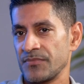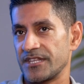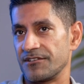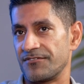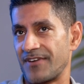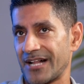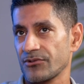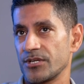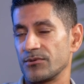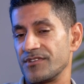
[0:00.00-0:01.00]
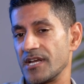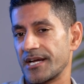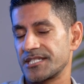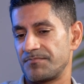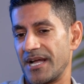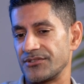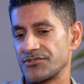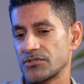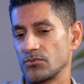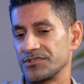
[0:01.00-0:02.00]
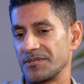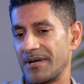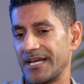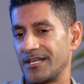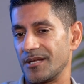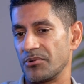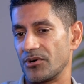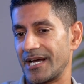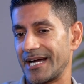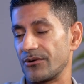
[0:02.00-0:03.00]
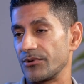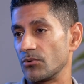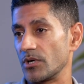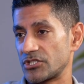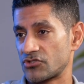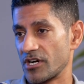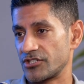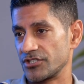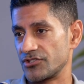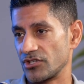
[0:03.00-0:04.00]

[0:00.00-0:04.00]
value of the expense will depend upon how you are structured.